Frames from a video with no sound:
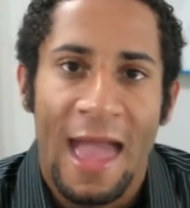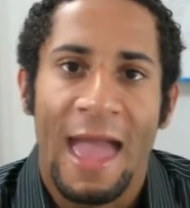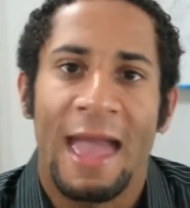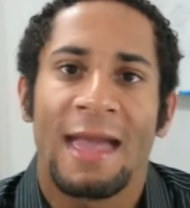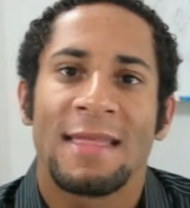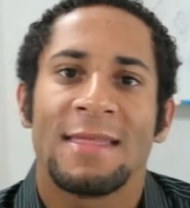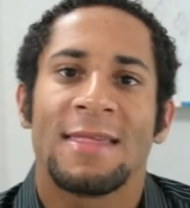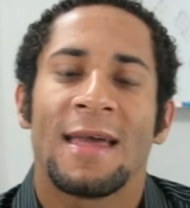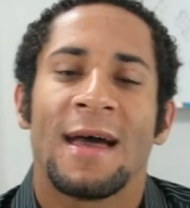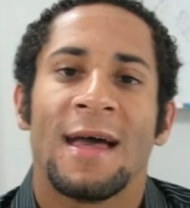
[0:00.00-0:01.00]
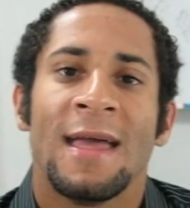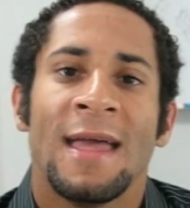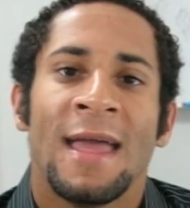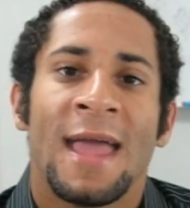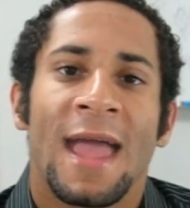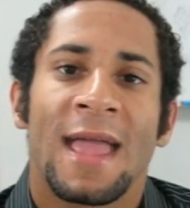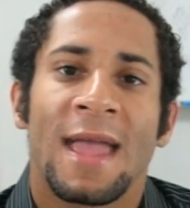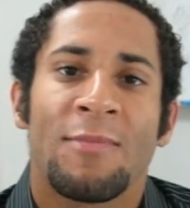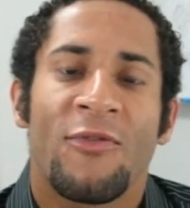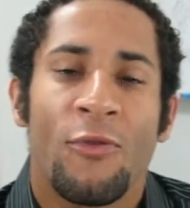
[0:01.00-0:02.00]
And
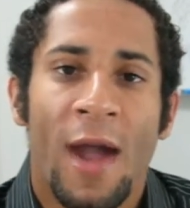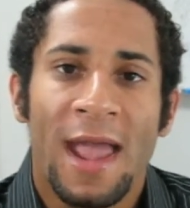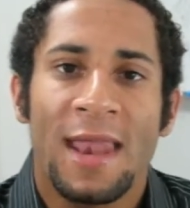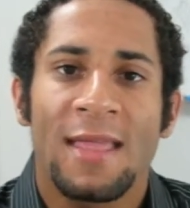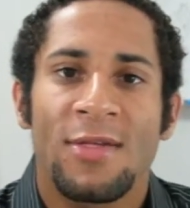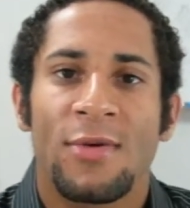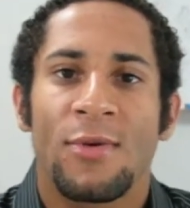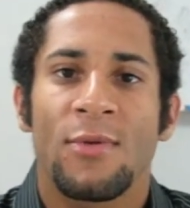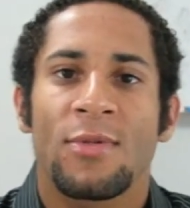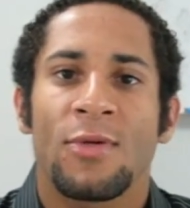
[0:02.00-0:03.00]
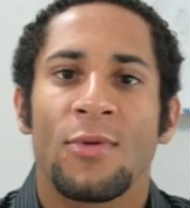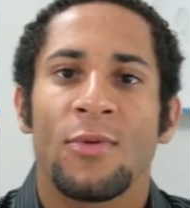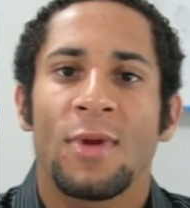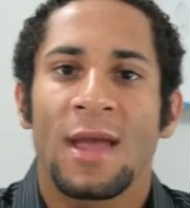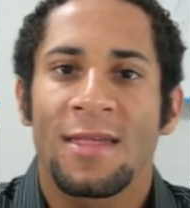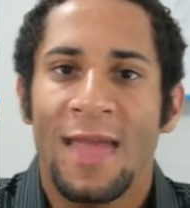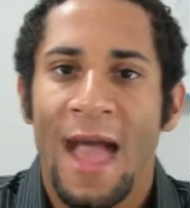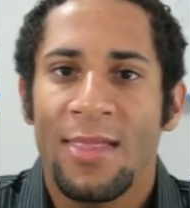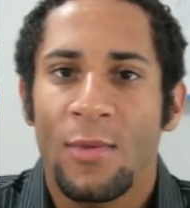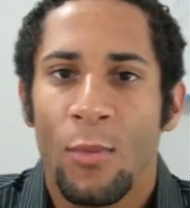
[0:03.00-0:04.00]
before I get into
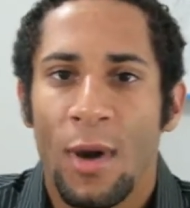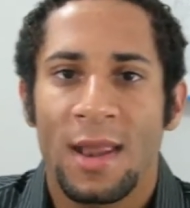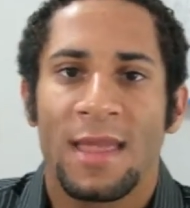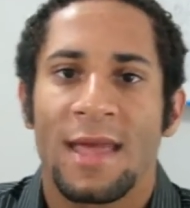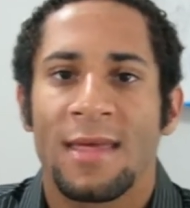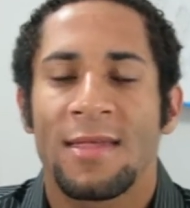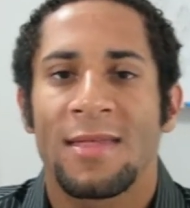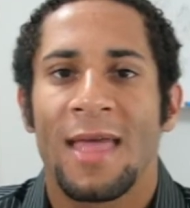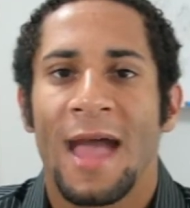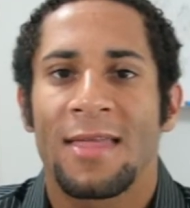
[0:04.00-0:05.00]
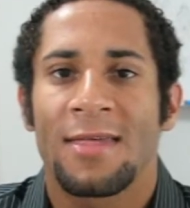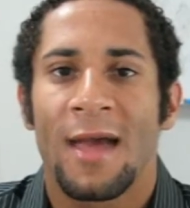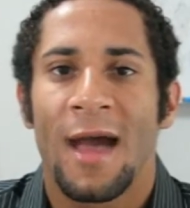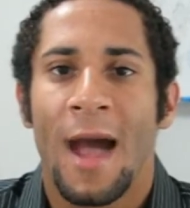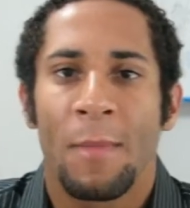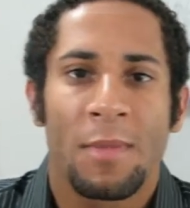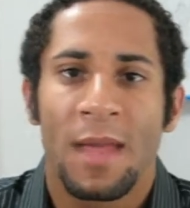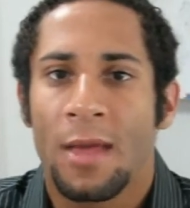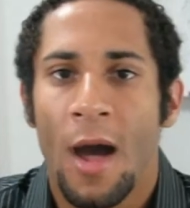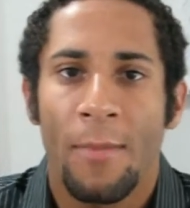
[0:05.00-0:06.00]
exactly what it is that I'm going to
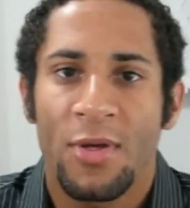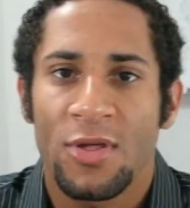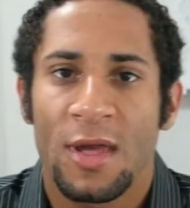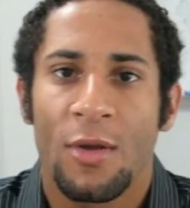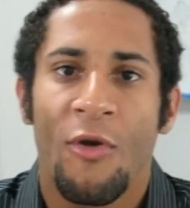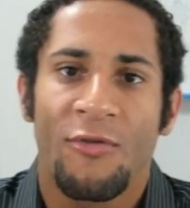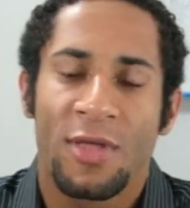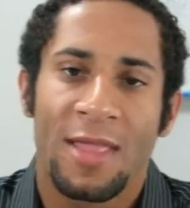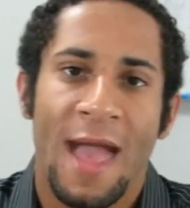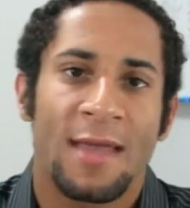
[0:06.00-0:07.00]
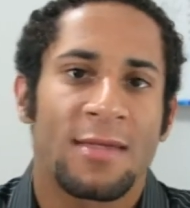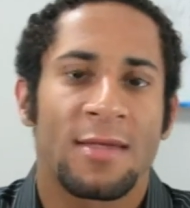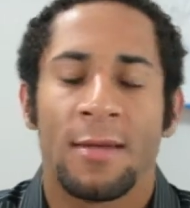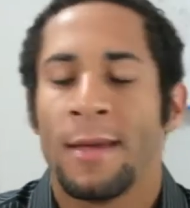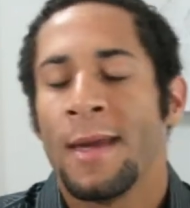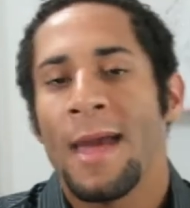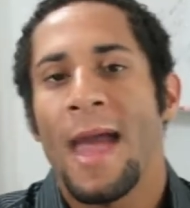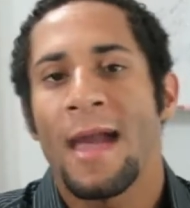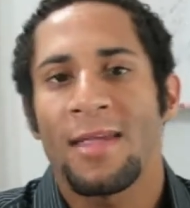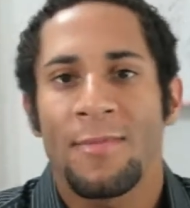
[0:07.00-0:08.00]
be accomplishing over the next
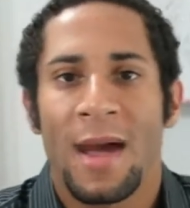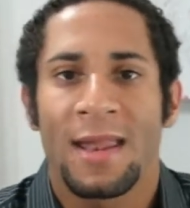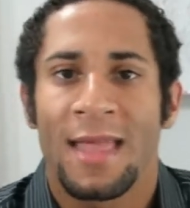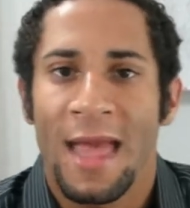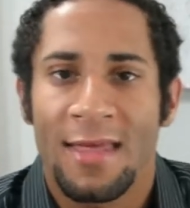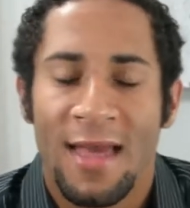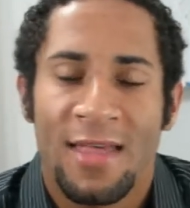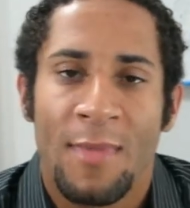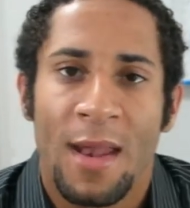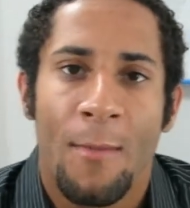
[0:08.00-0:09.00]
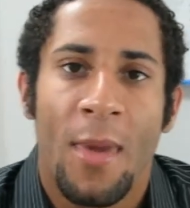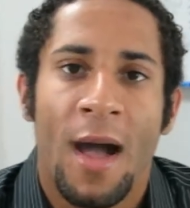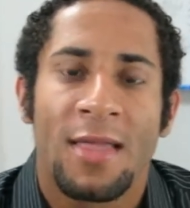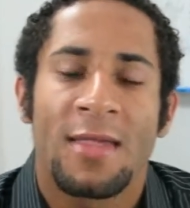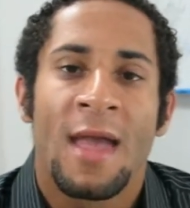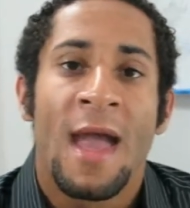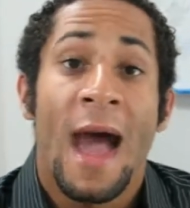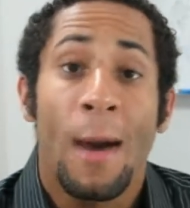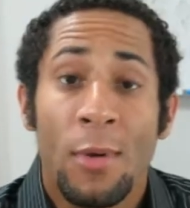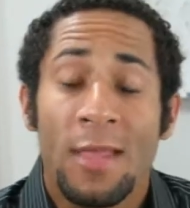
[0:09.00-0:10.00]
X amount of days, X amount of months,
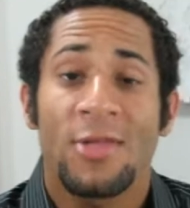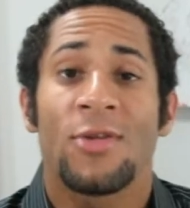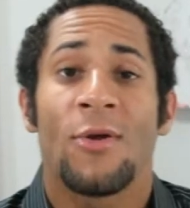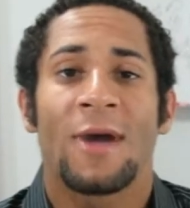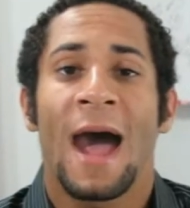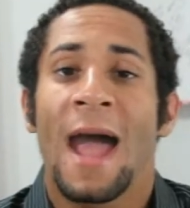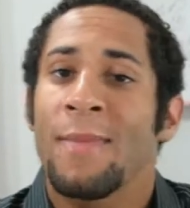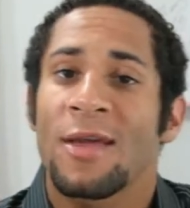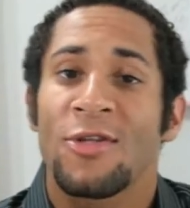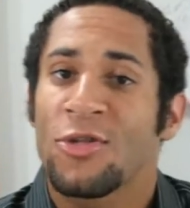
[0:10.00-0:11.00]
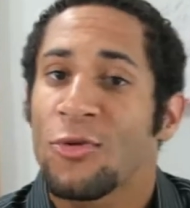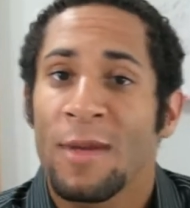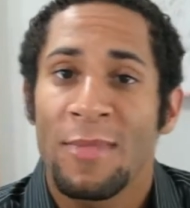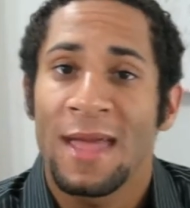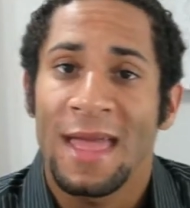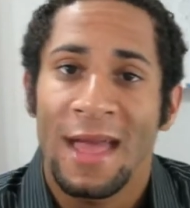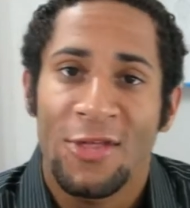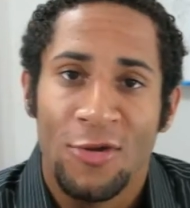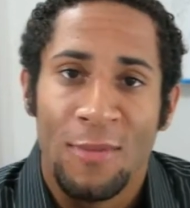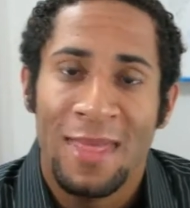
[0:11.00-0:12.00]
I want to let you know that I'm extremely,
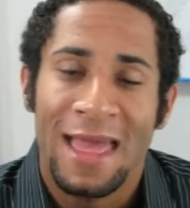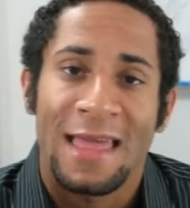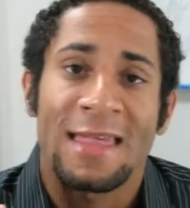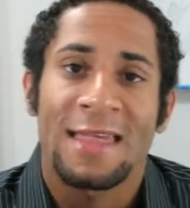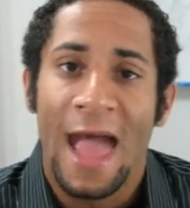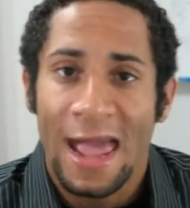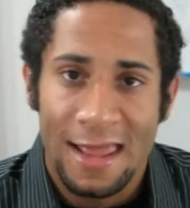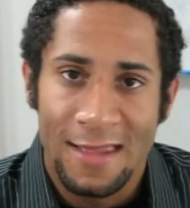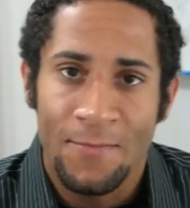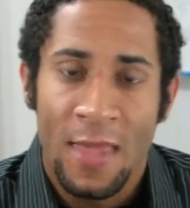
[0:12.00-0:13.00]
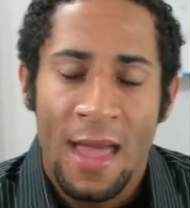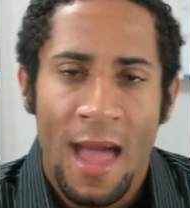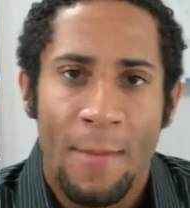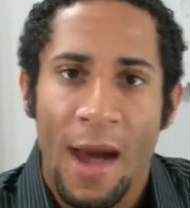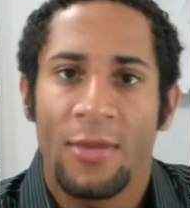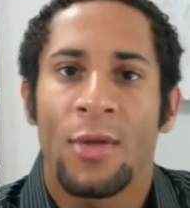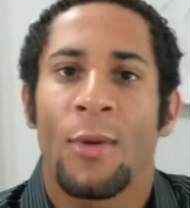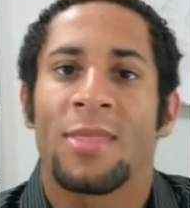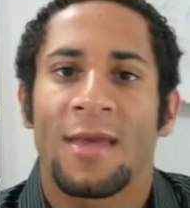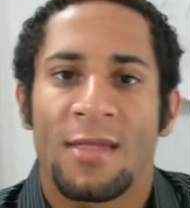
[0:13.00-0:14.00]
extremely excited about
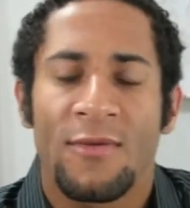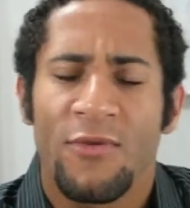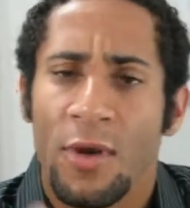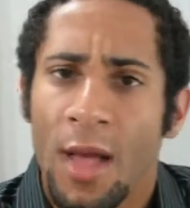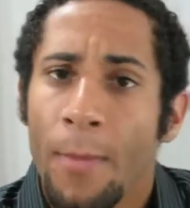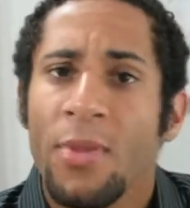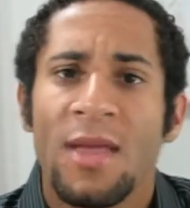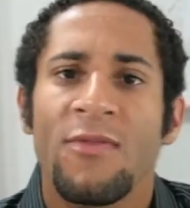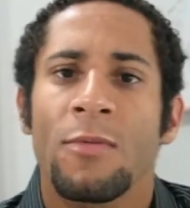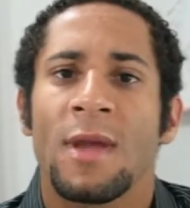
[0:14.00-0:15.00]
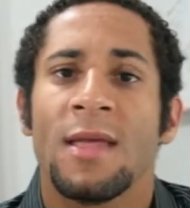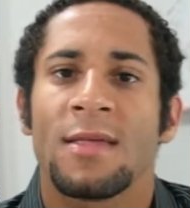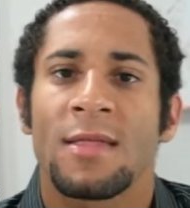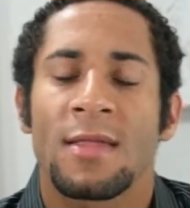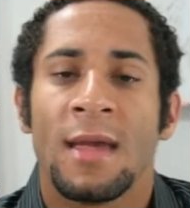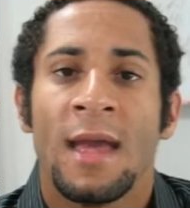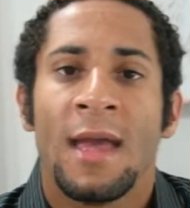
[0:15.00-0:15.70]
doing this for a couple different reasons.